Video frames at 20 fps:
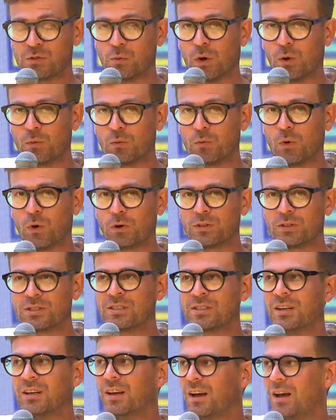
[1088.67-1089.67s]

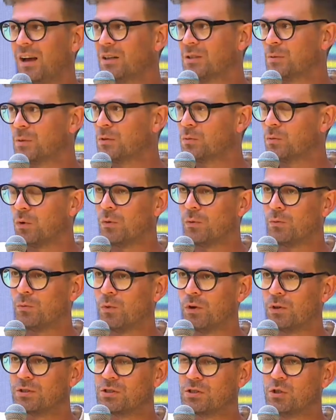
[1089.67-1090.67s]
What's
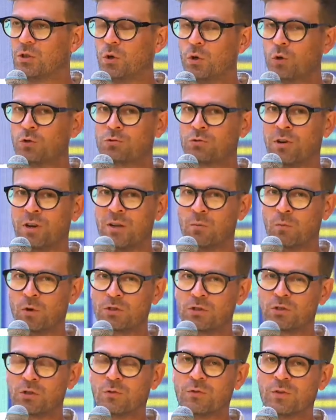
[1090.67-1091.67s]
your dream?
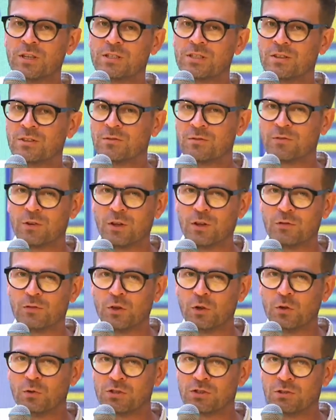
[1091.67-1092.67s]
What's your vision for the
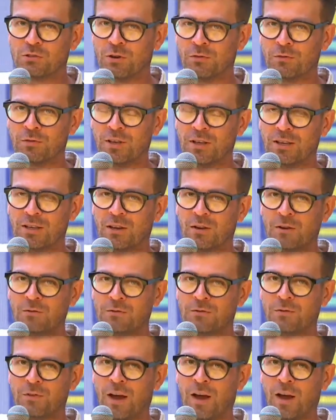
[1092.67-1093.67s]
future
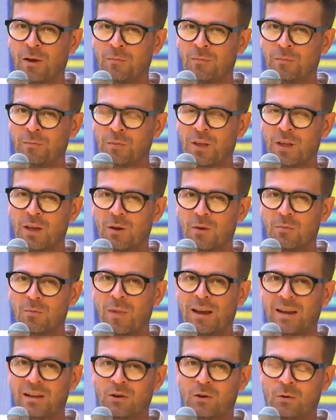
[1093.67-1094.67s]
of
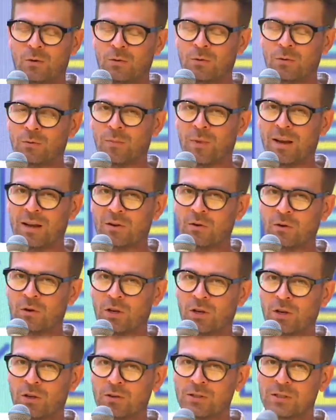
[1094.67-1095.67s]
medical
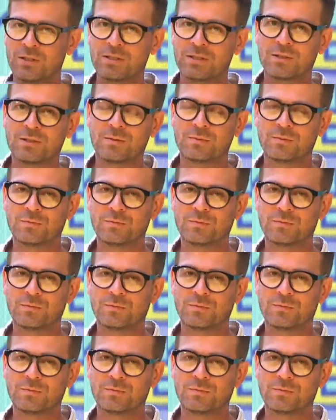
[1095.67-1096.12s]
use?